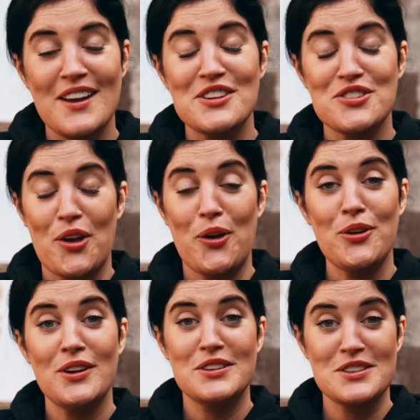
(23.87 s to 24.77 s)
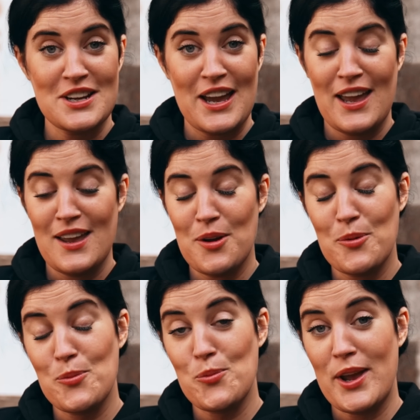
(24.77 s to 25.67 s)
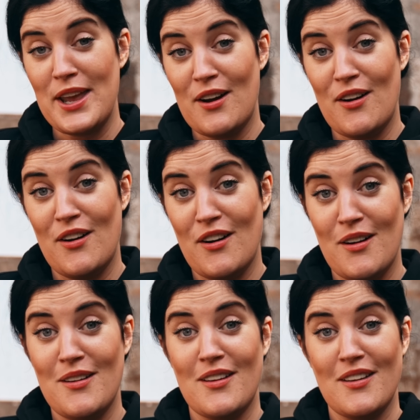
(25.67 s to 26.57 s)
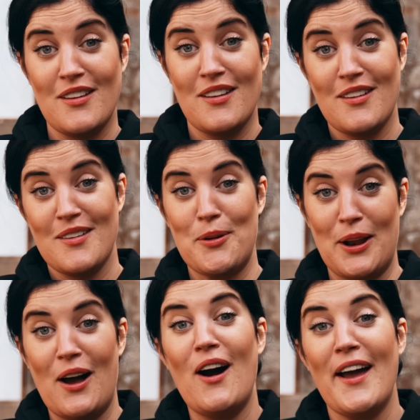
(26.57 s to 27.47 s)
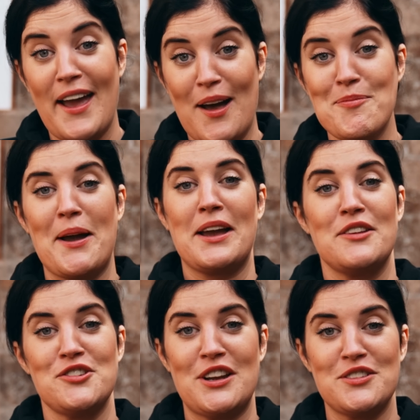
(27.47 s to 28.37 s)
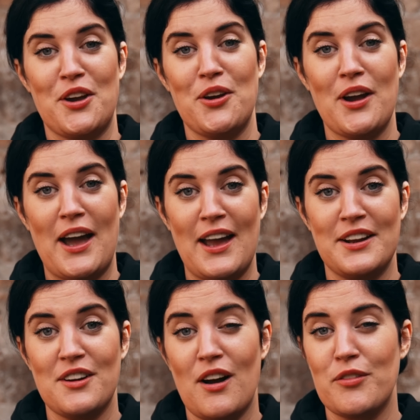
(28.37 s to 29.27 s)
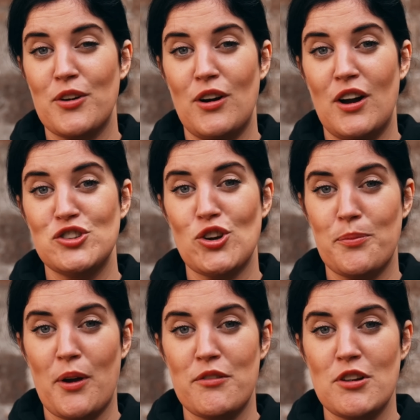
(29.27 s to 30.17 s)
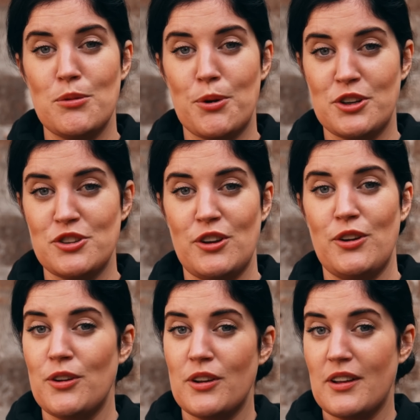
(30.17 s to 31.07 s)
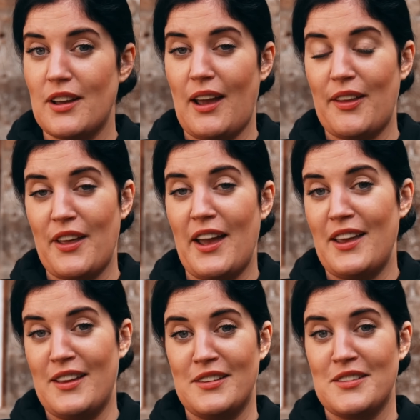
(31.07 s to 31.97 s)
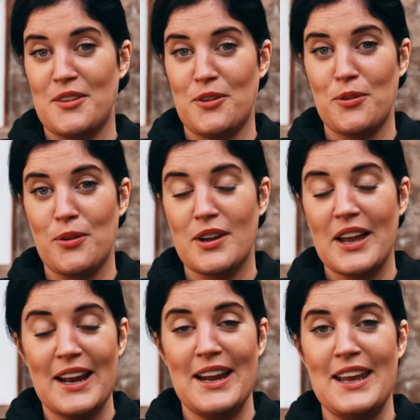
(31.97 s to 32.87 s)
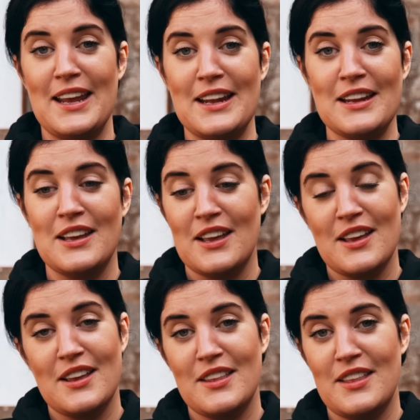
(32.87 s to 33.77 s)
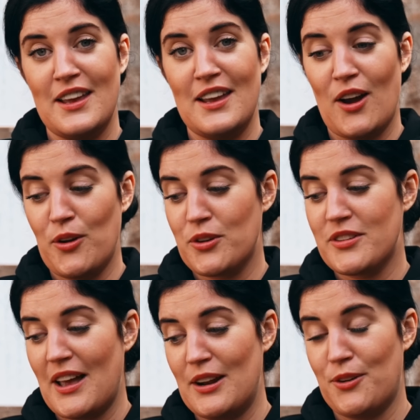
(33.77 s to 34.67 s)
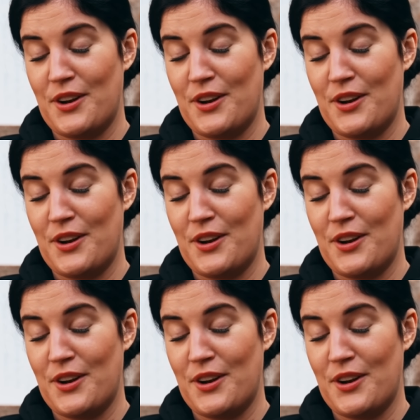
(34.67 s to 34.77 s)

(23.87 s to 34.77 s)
So today I am back at the chateau and I've got a job that I really want to do, and that is to clean the oak salon.